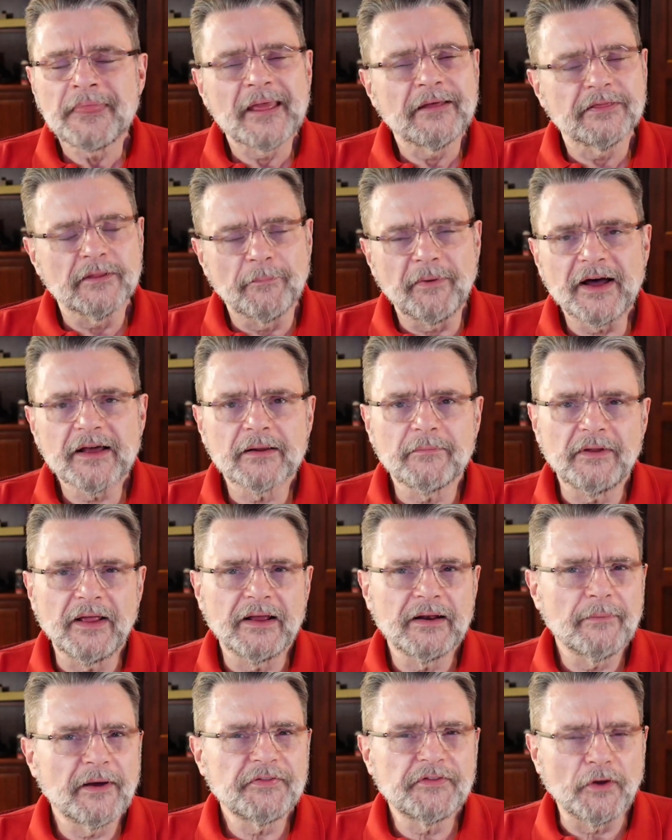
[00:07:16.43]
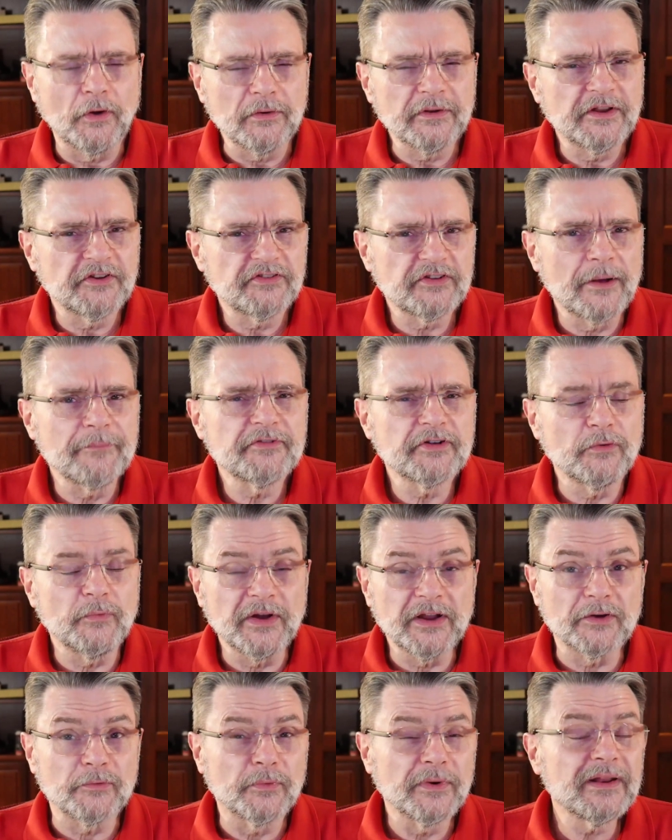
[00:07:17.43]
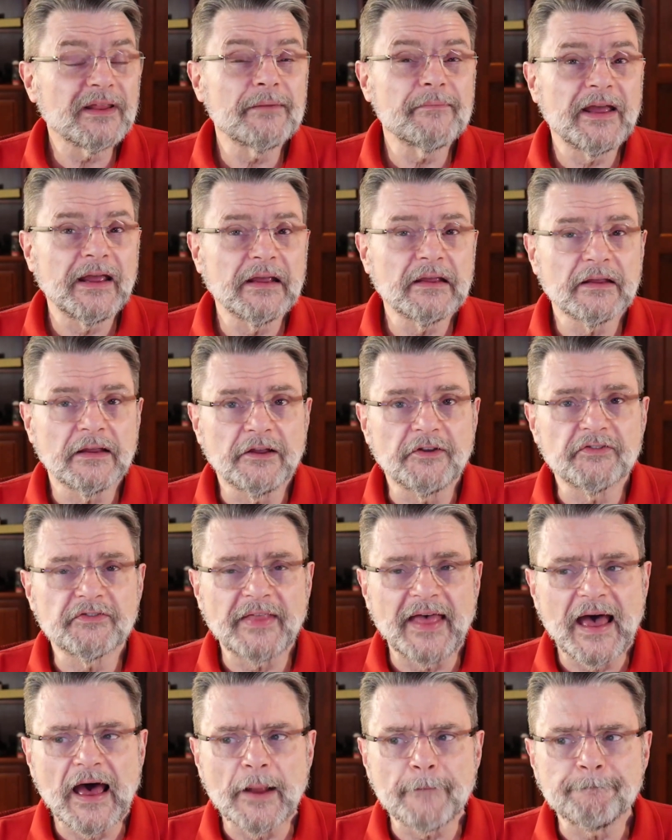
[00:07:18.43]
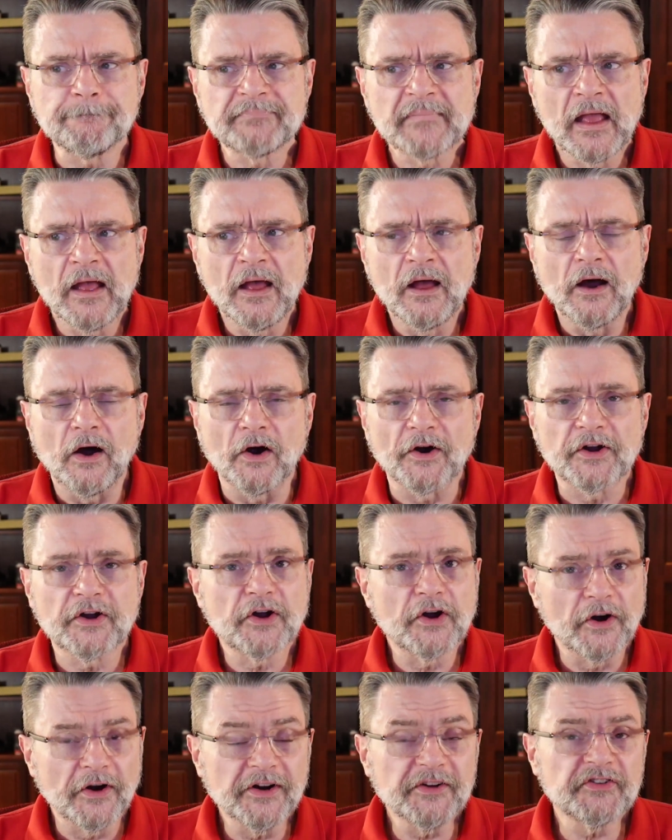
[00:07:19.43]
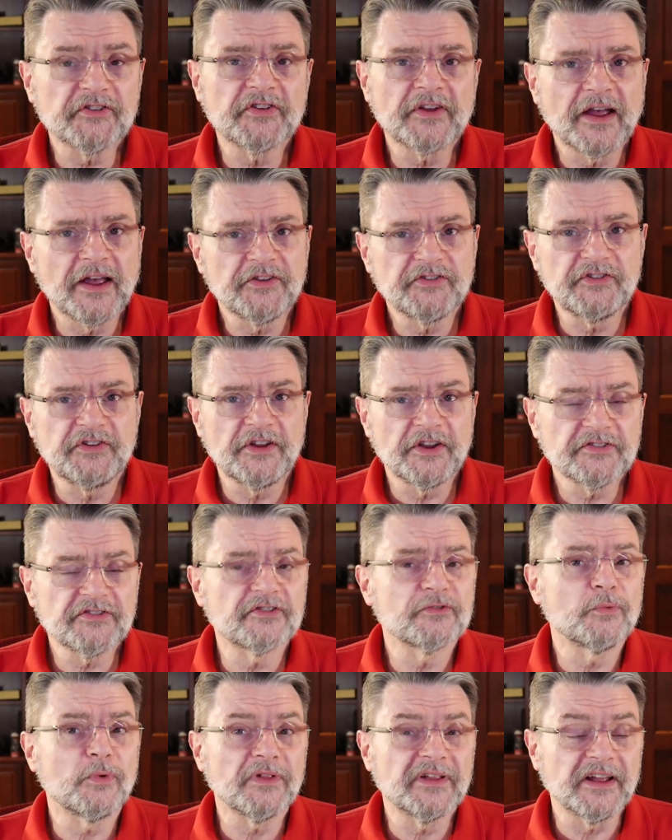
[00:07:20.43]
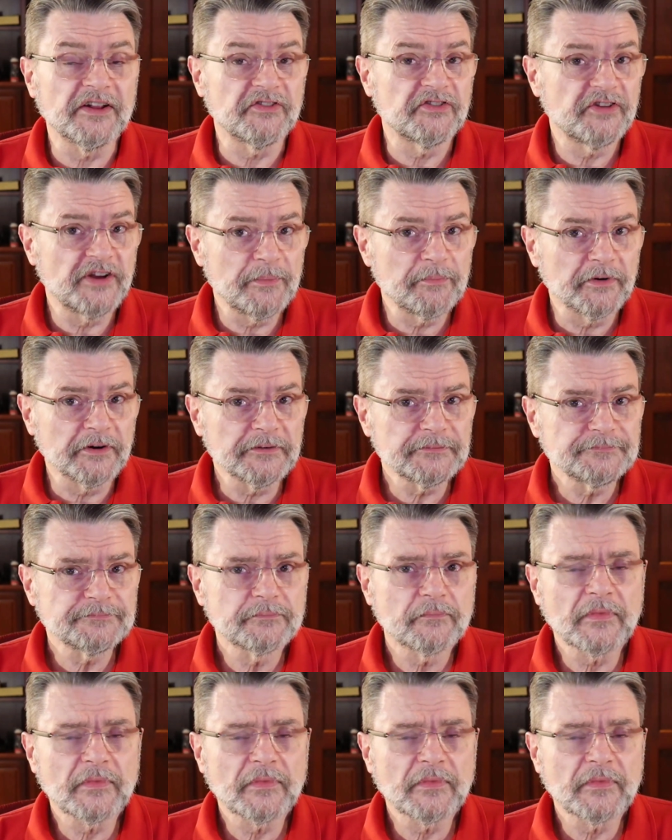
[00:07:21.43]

The bottom line about the only assumption we can really make is that our current size disks will get cheaper